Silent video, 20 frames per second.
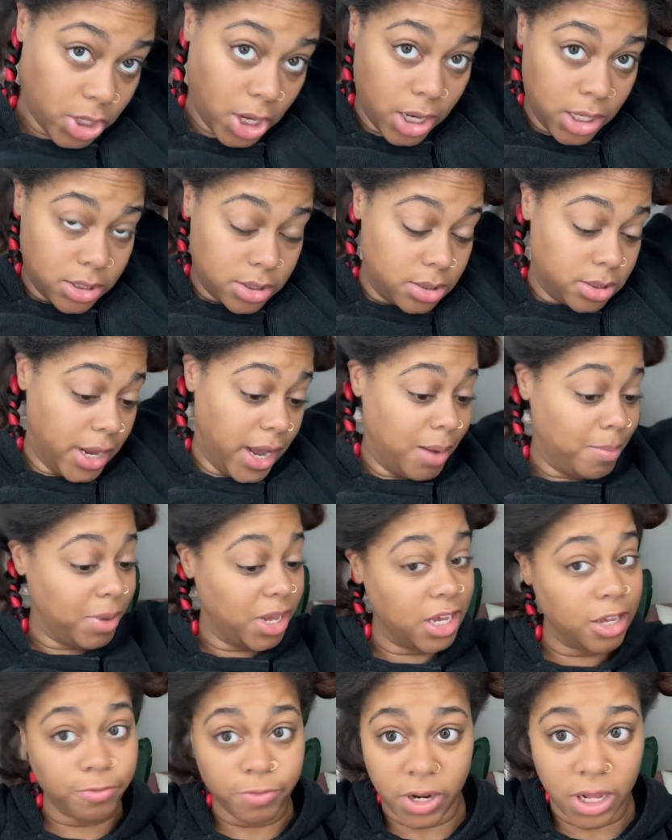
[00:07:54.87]
same
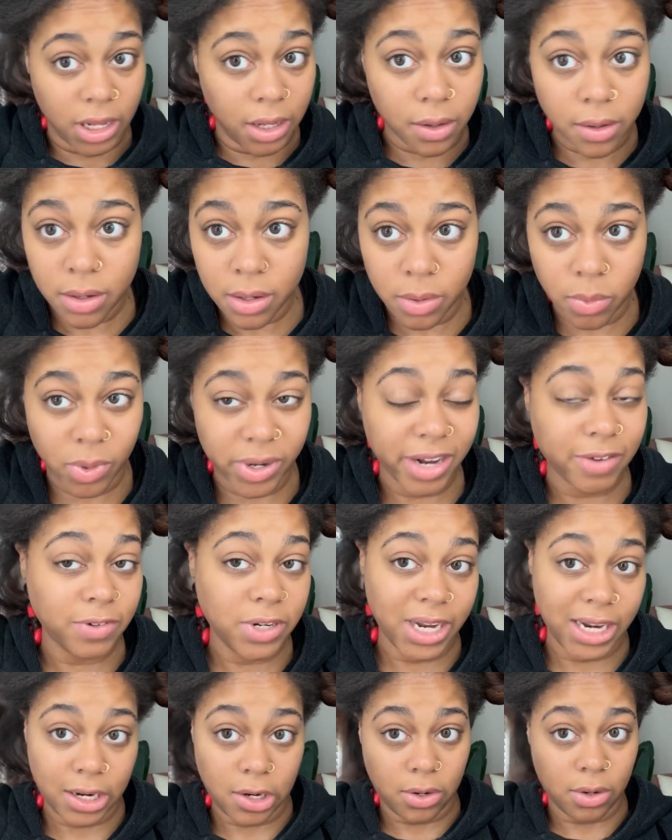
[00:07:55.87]
evening, whatever you
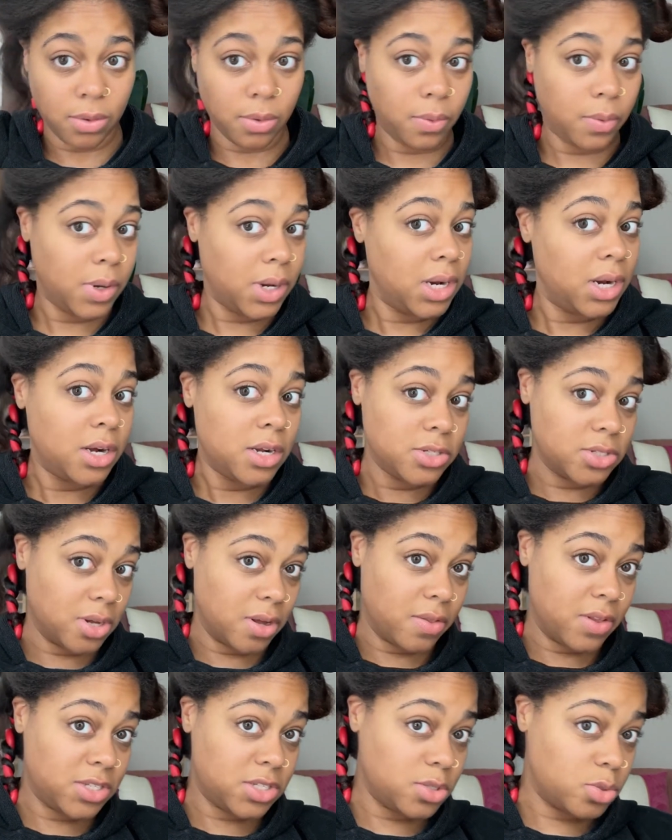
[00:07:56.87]
need to do. So
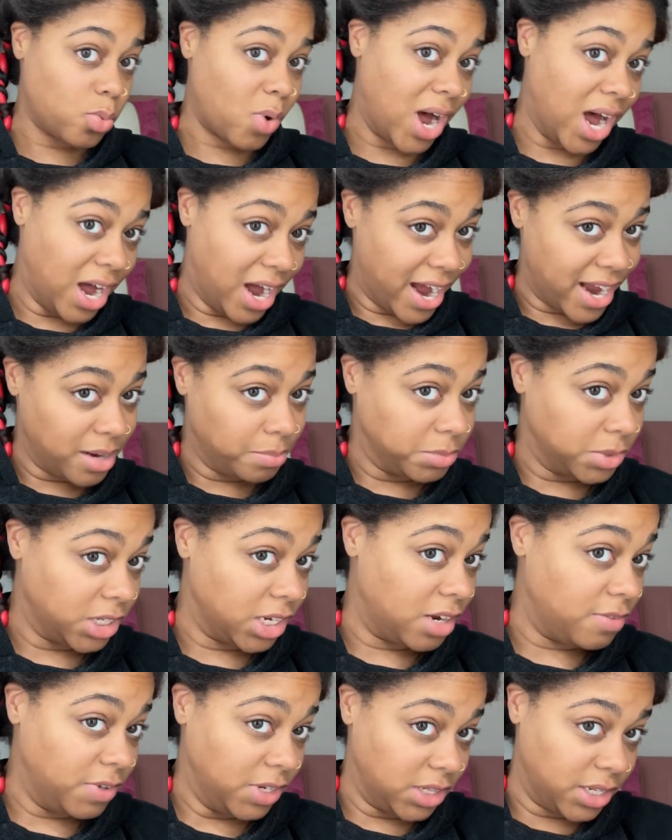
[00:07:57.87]
this is why I am
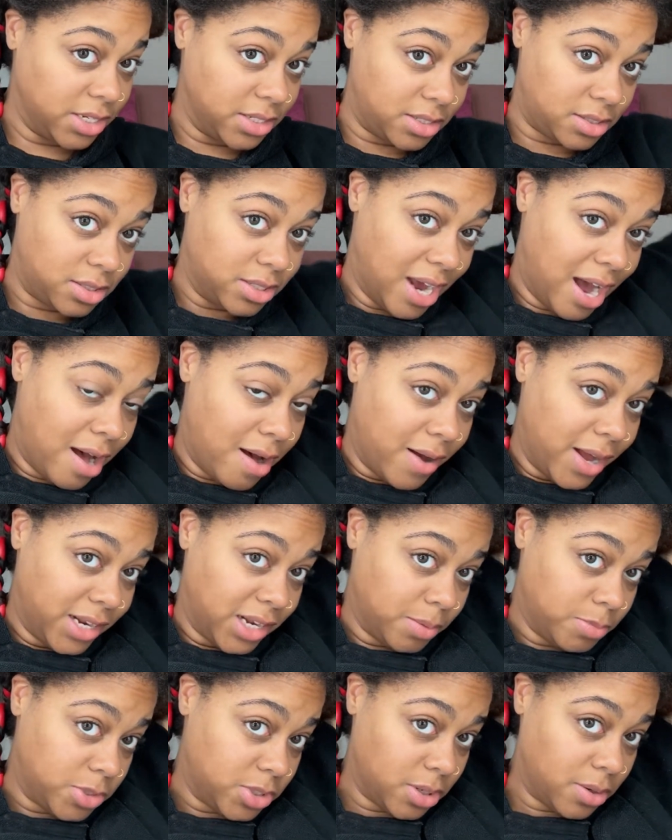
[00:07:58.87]
loving this style. And
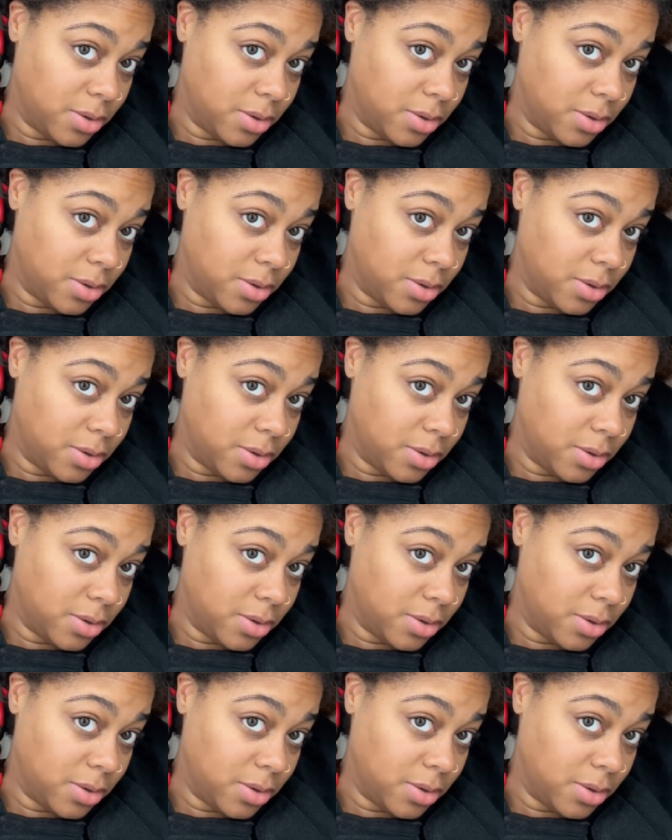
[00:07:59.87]
I'm so